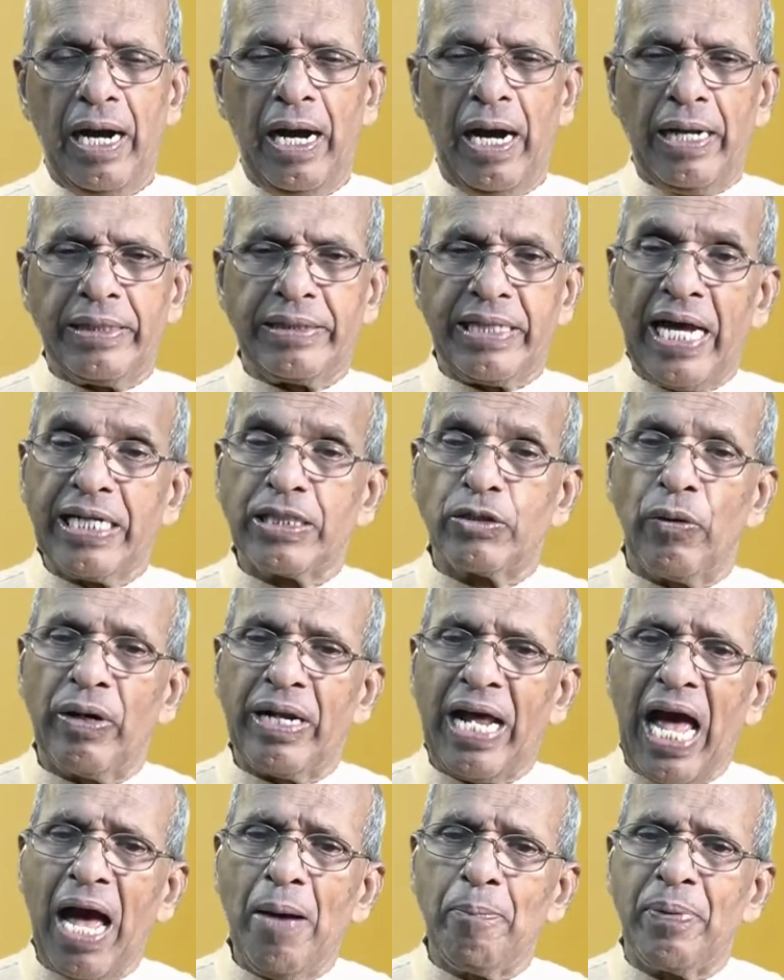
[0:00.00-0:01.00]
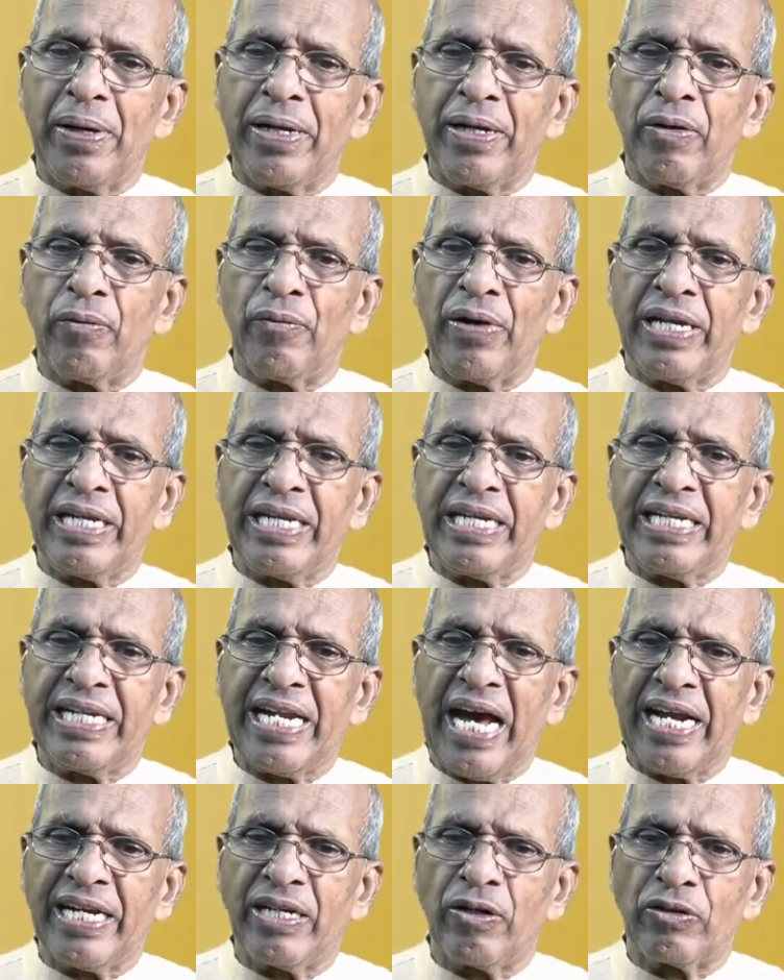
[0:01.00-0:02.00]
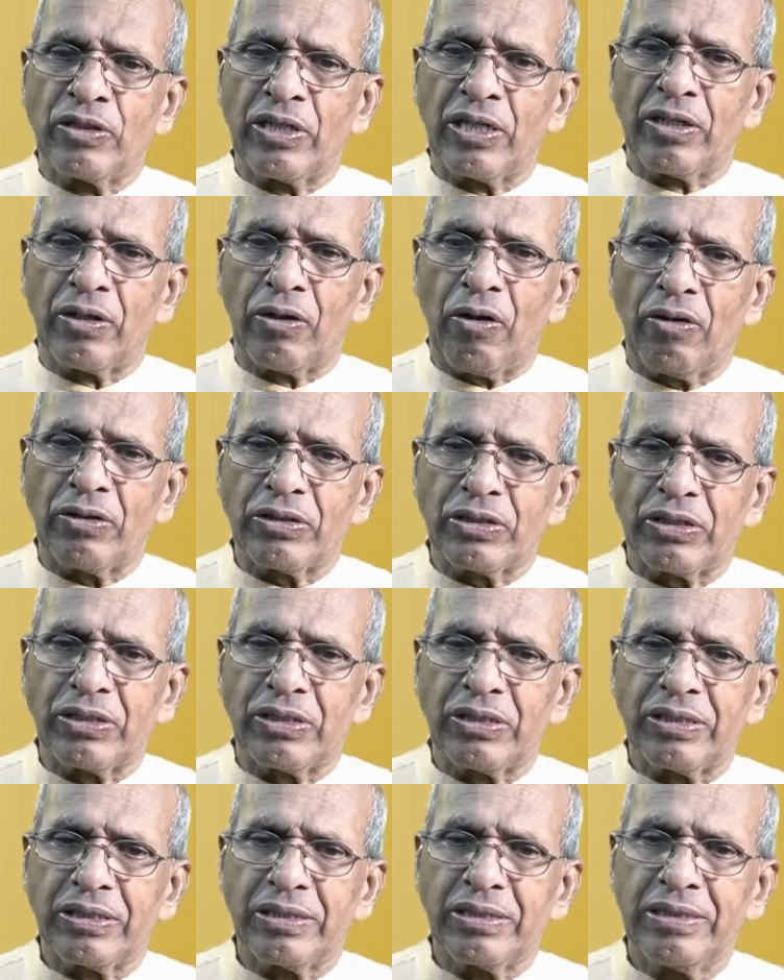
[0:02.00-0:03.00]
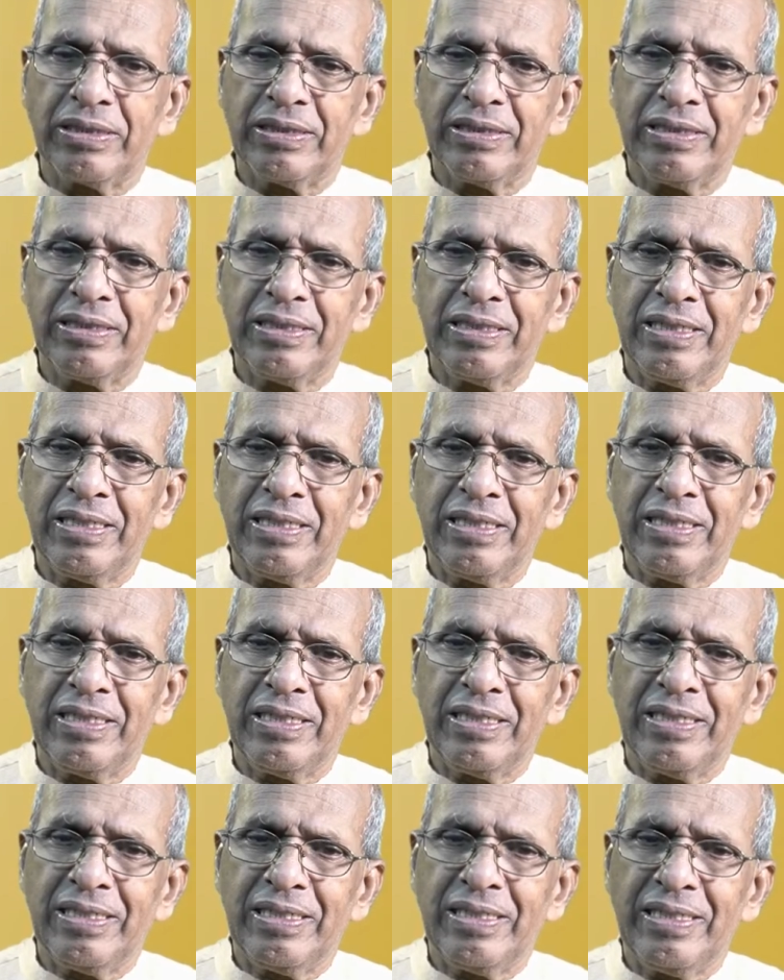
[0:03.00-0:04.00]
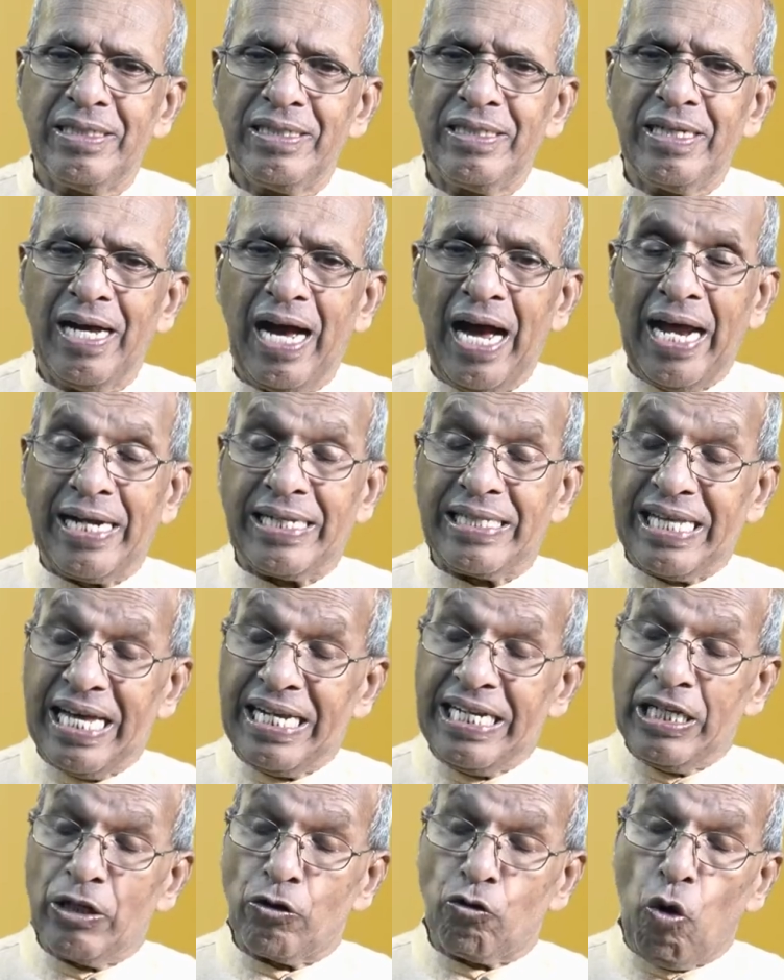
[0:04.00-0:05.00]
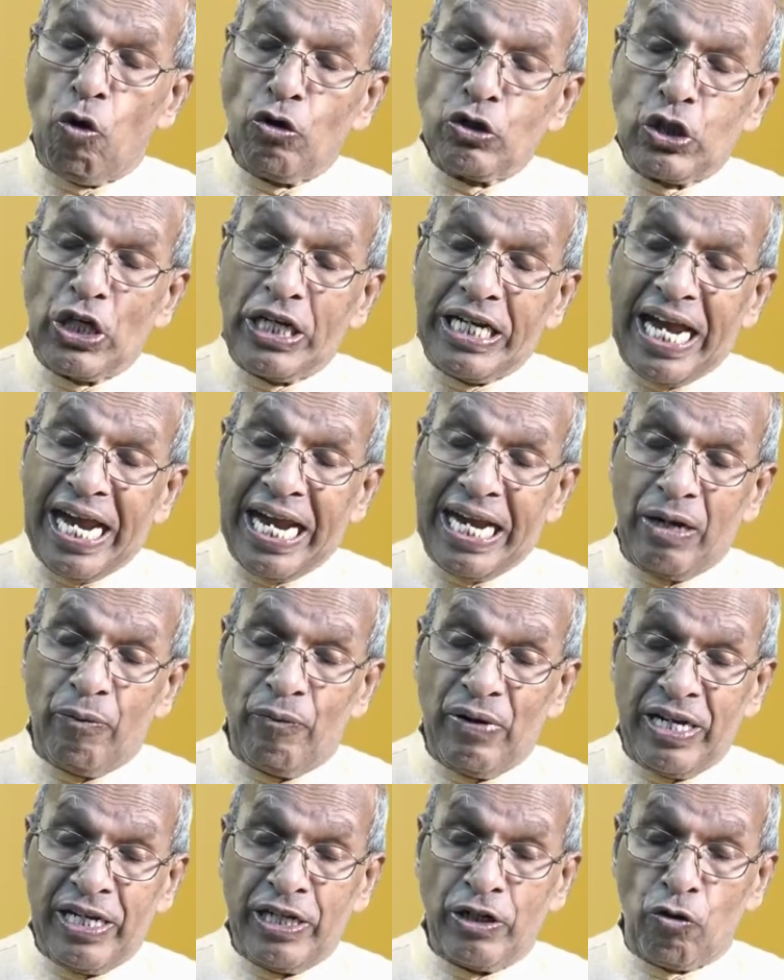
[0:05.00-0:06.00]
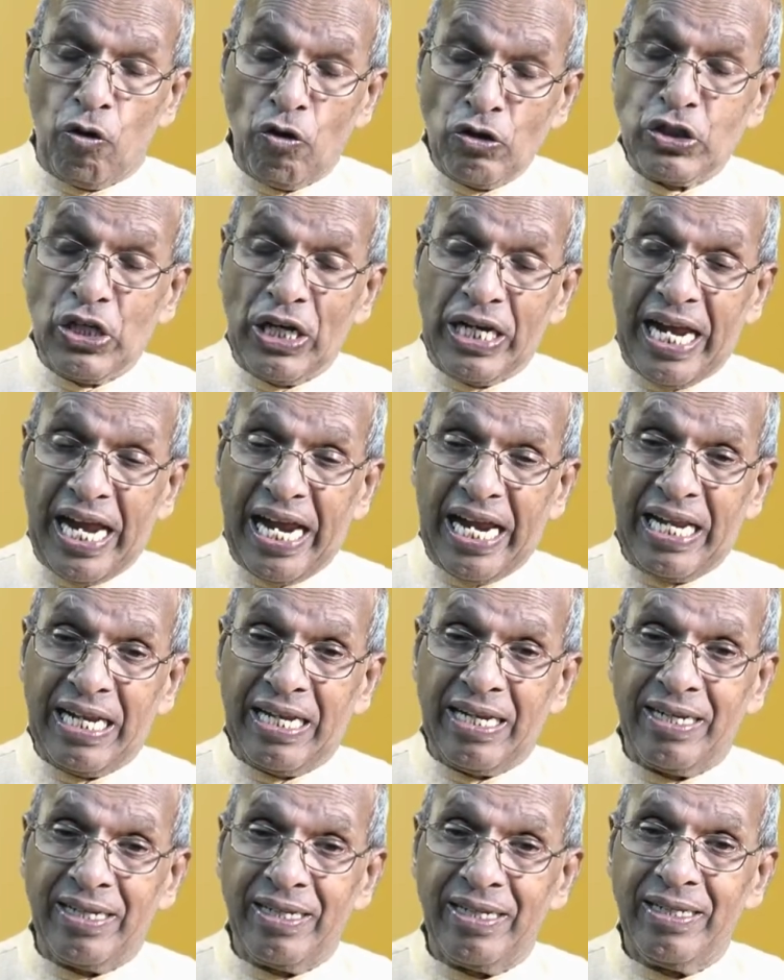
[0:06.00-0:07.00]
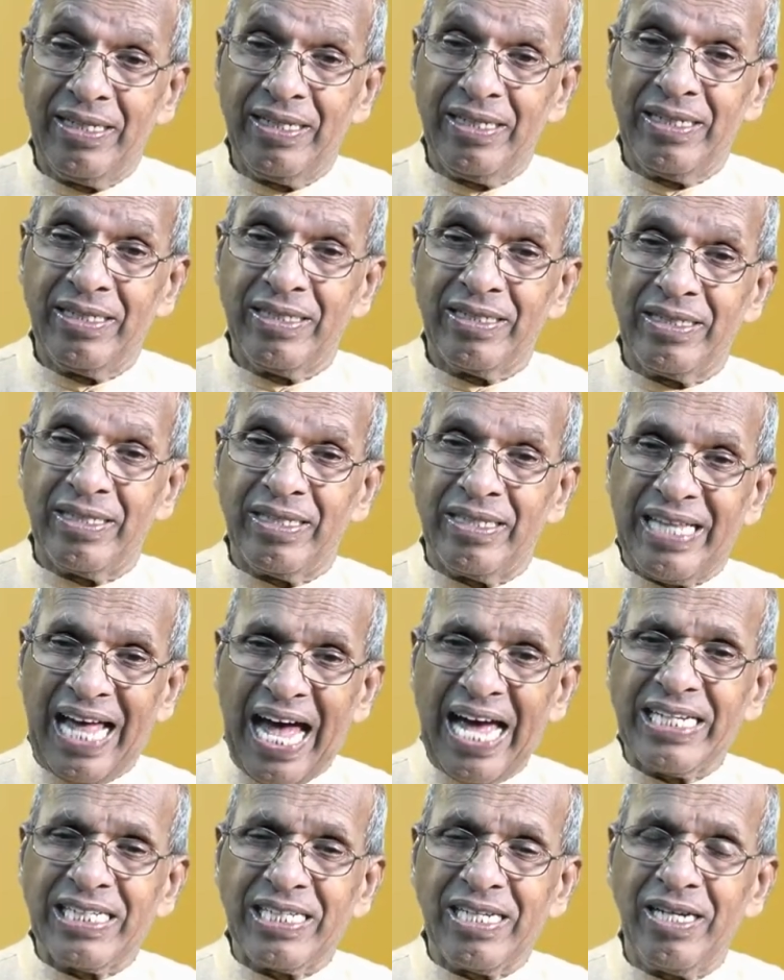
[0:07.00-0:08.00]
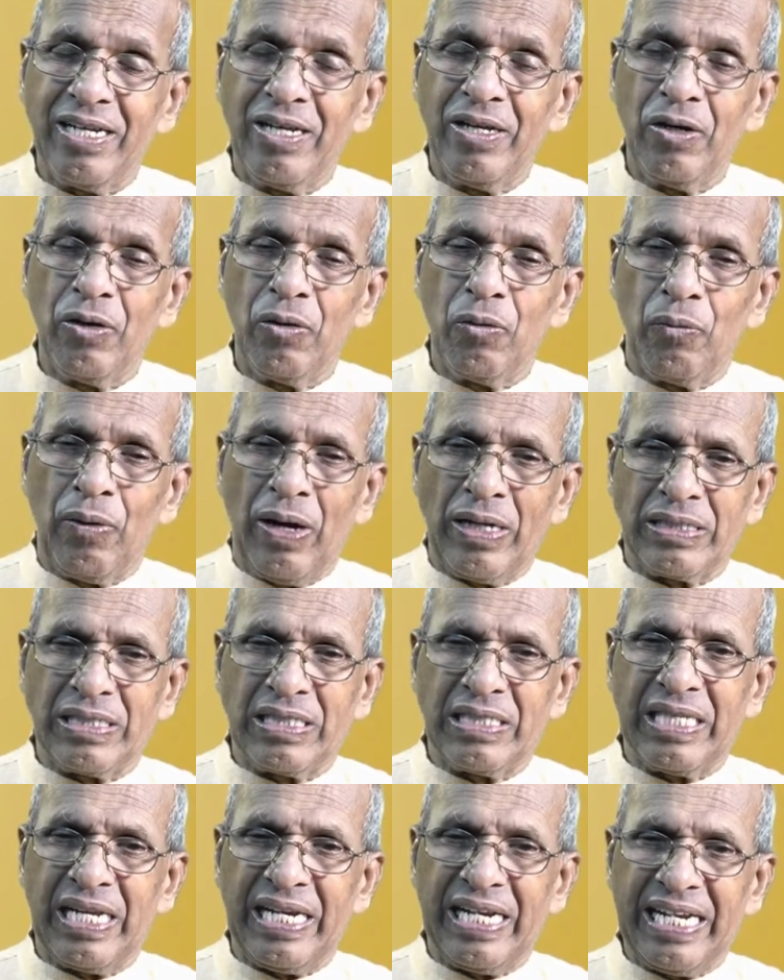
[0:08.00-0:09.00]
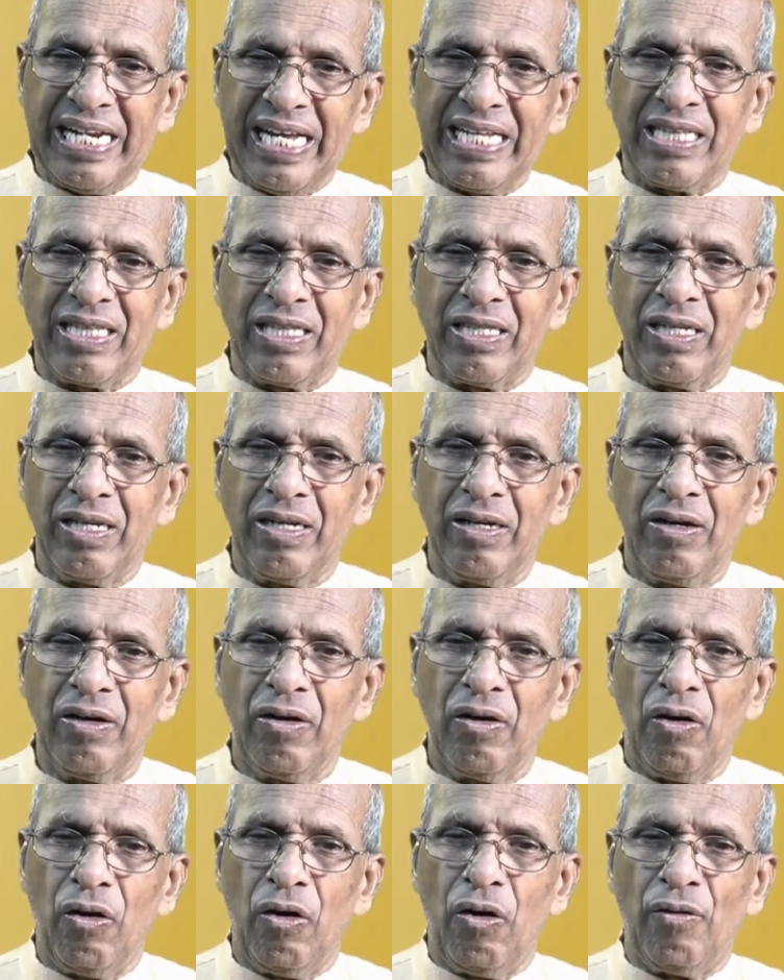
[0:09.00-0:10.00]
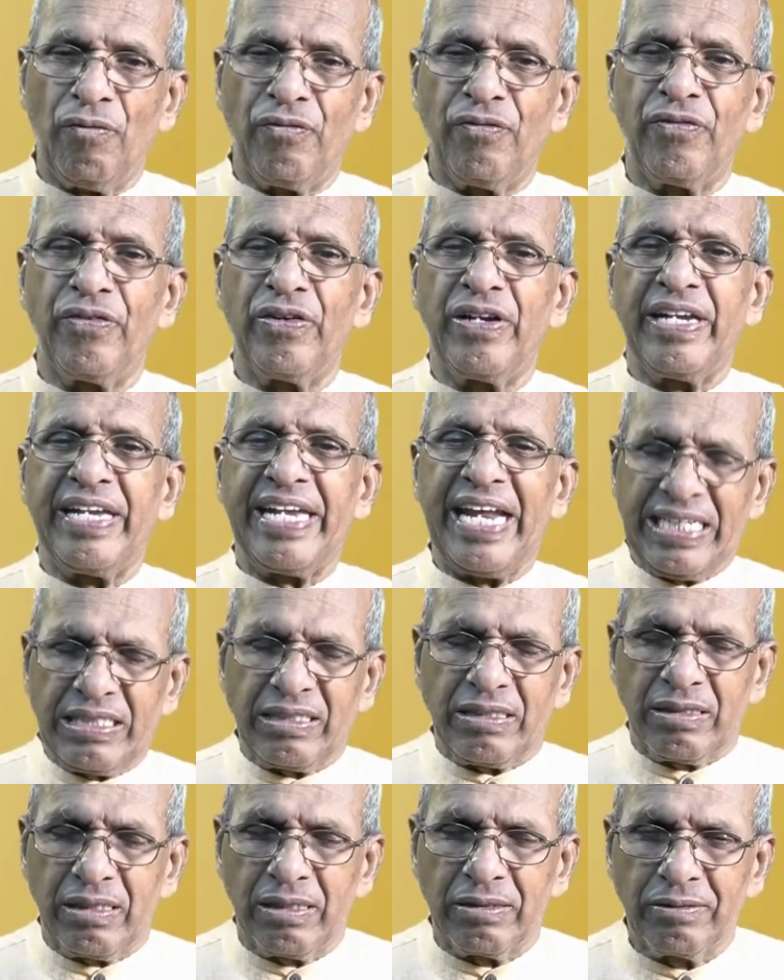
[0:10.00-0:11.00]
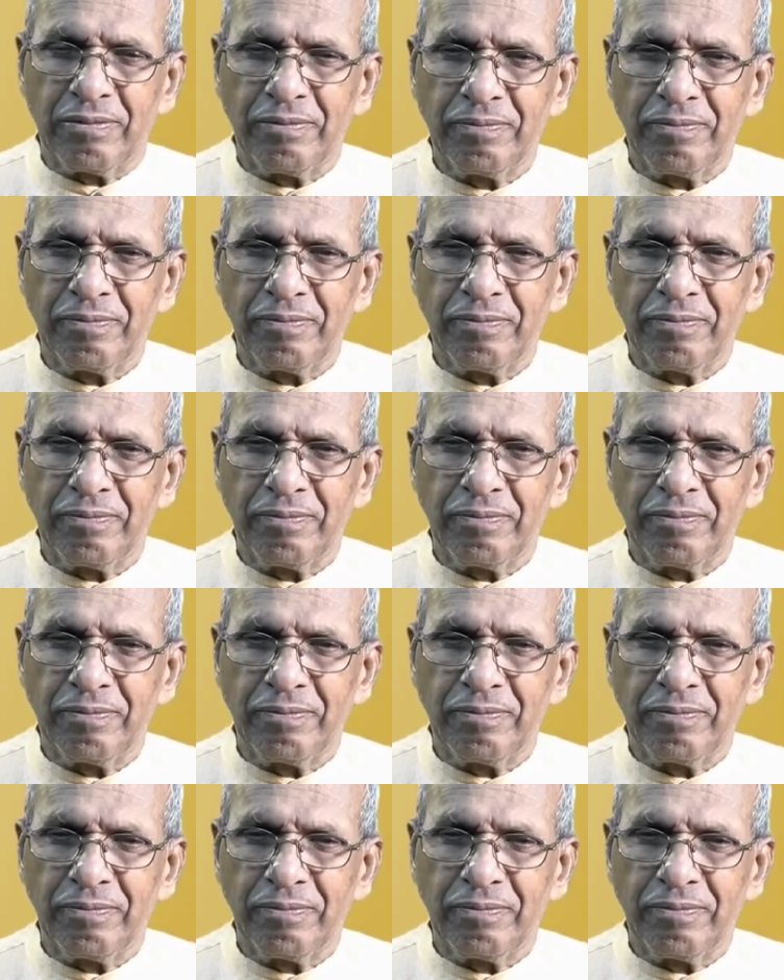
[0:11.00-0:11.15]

And that's what happened when He died on the cross. And then He rose again. When He rose again, that was the death of death.